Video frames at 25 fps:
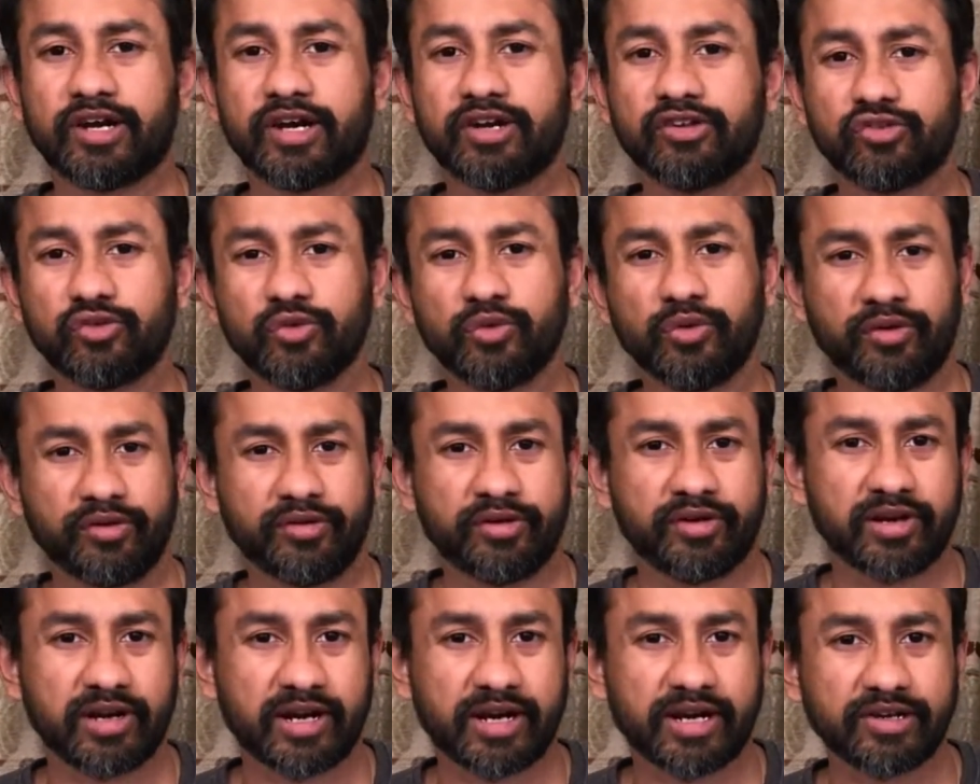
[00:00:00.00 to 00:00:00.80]
I soon
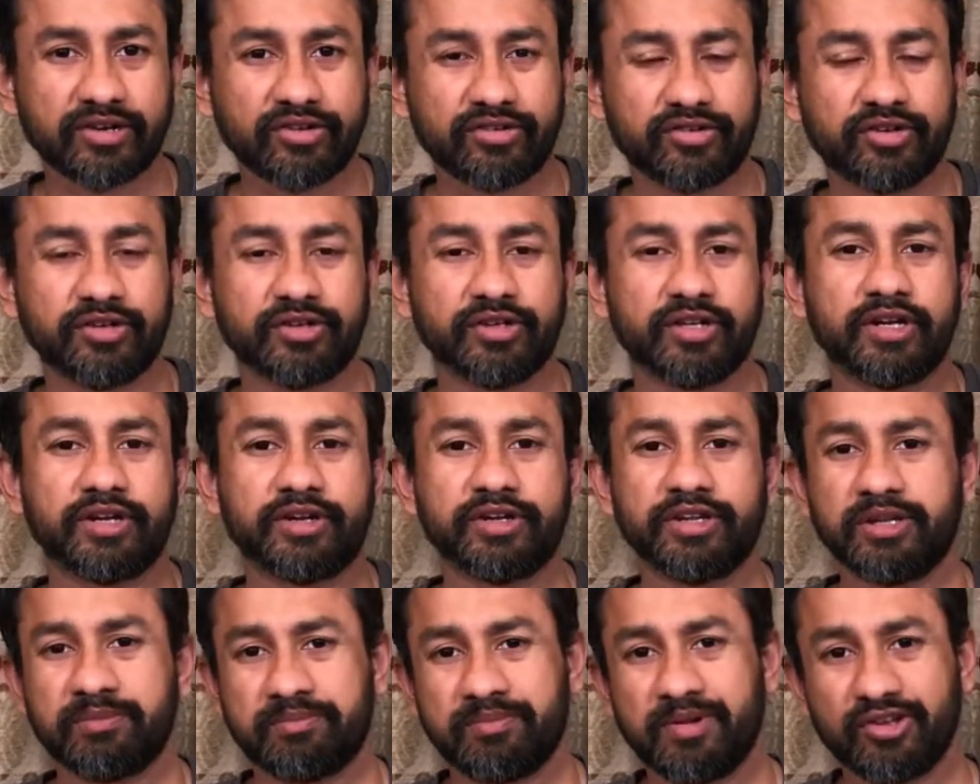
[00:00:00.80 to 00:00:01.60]
realized
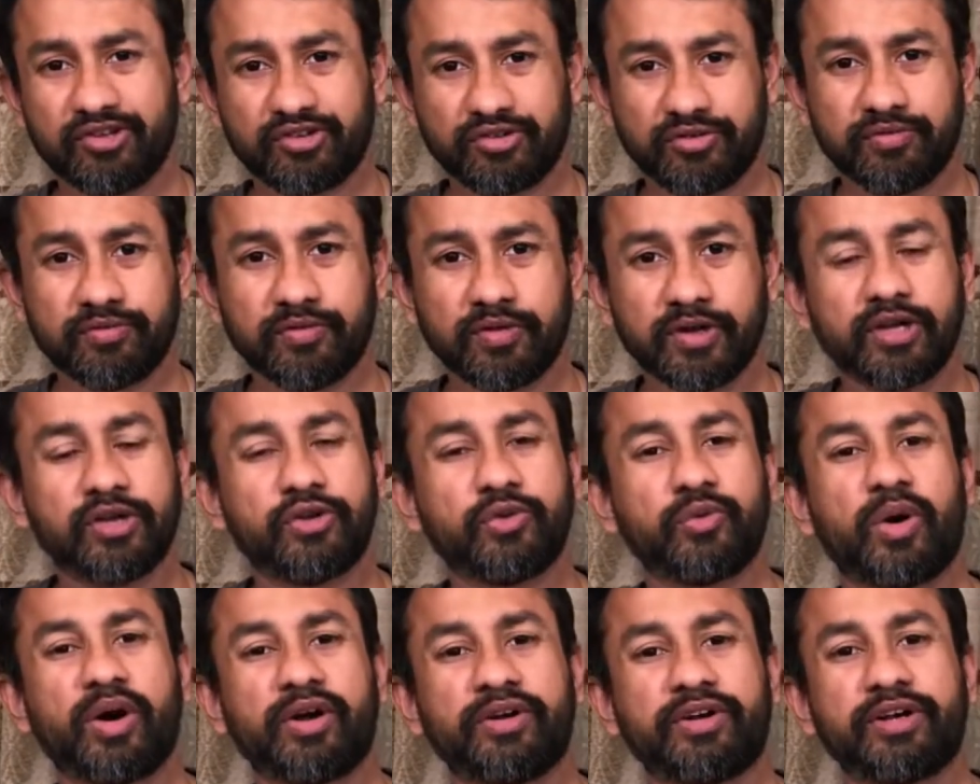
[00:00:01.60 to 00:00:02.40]
that the best way
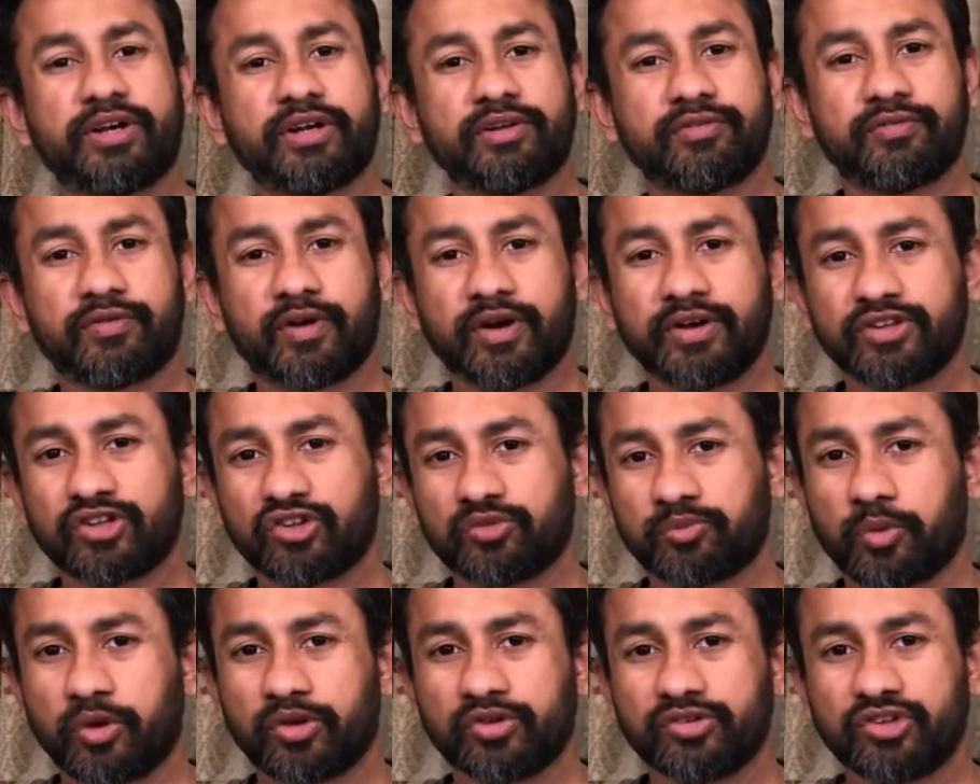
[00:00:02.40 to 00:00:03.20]
to identify the
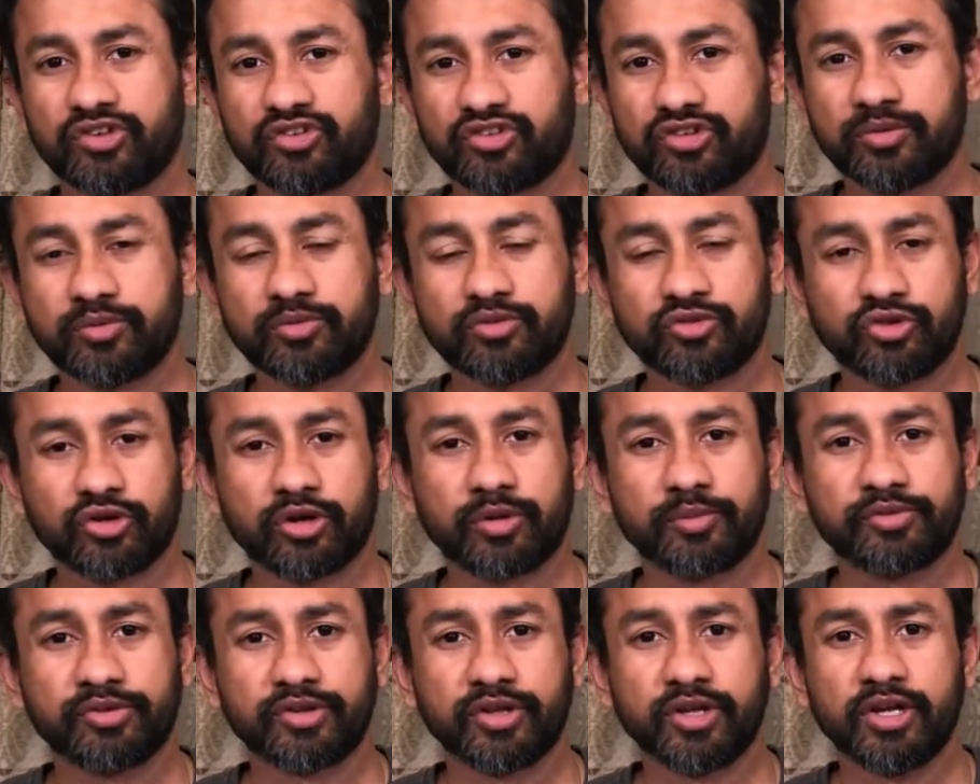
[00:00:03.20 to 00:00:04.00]
sponsorship
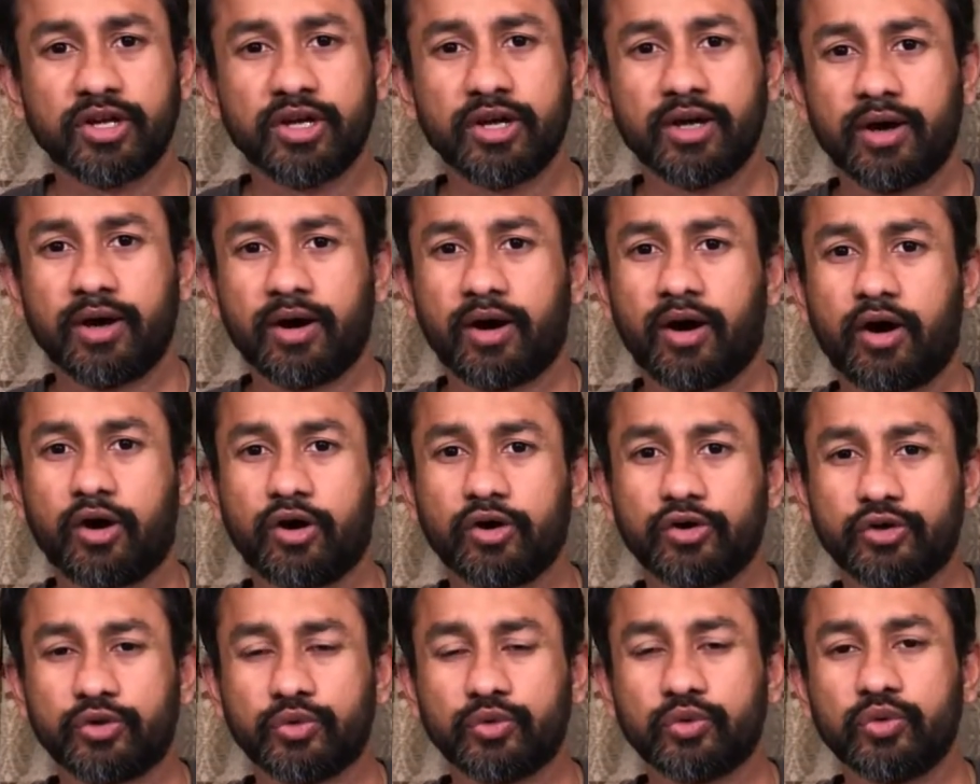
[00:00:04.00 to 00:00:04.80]
jobs
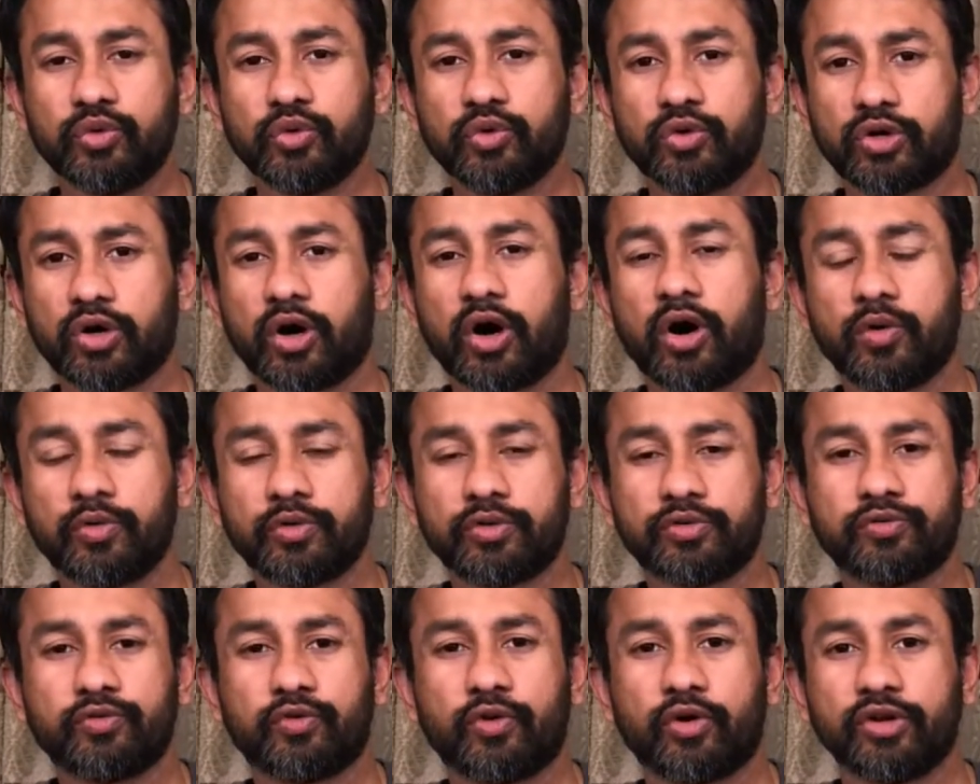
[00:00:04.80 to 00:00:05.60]
are to look out
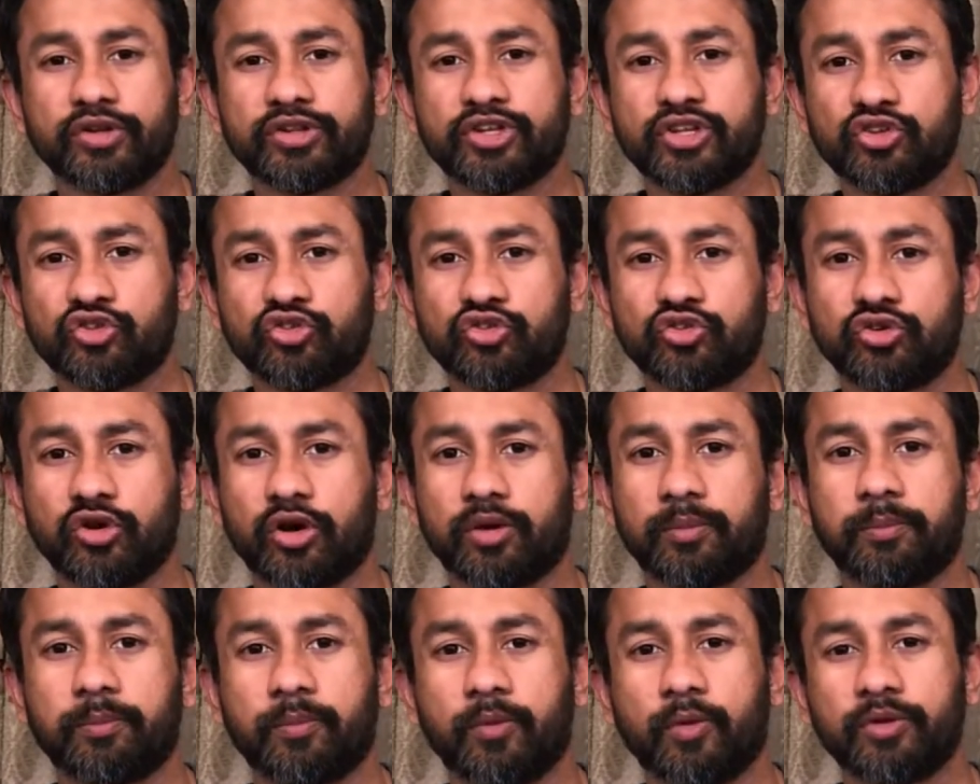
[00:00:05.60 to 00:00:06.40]
for the
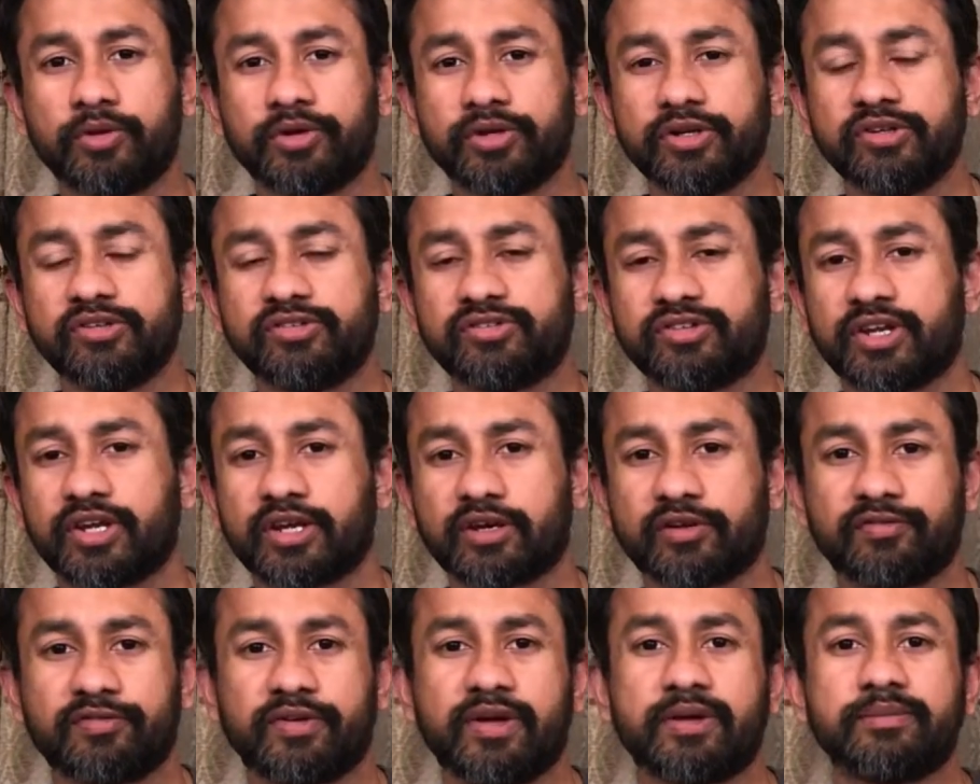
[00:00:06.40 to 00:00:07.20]
job portals that are
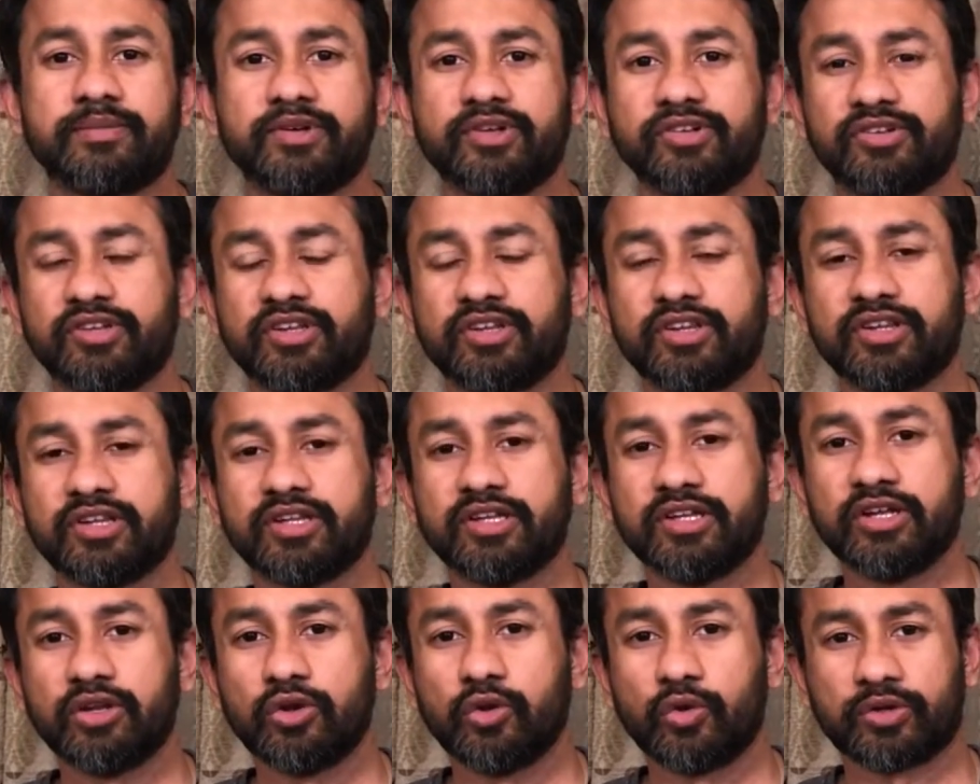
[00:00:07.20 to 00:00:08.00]
famous in
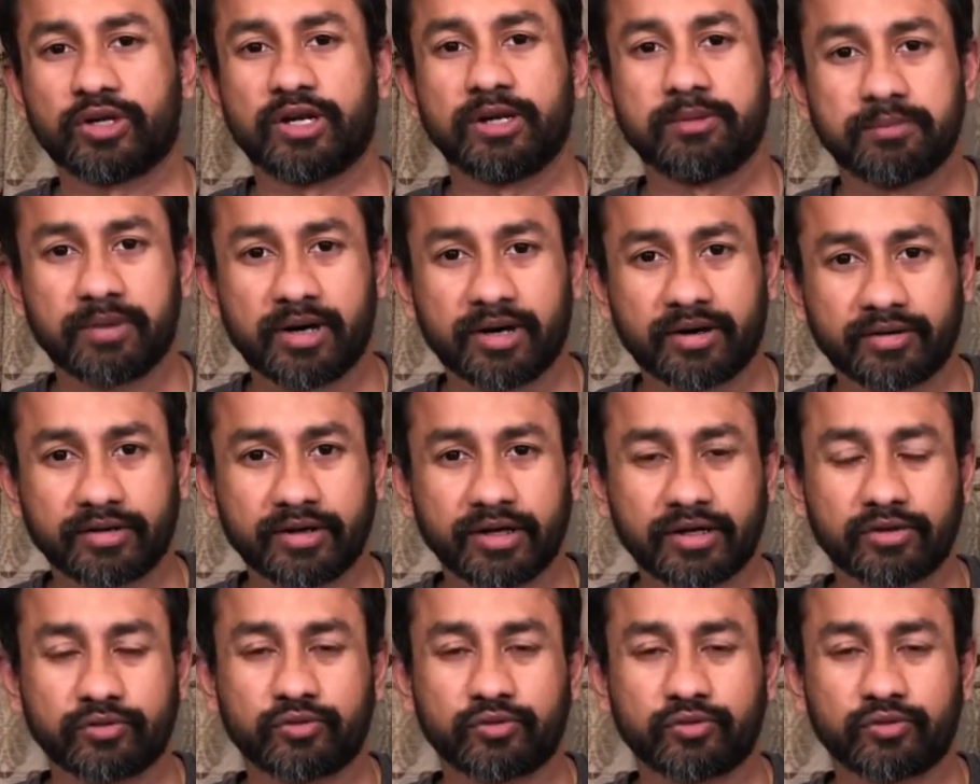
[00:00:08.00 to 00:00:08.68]
the local market.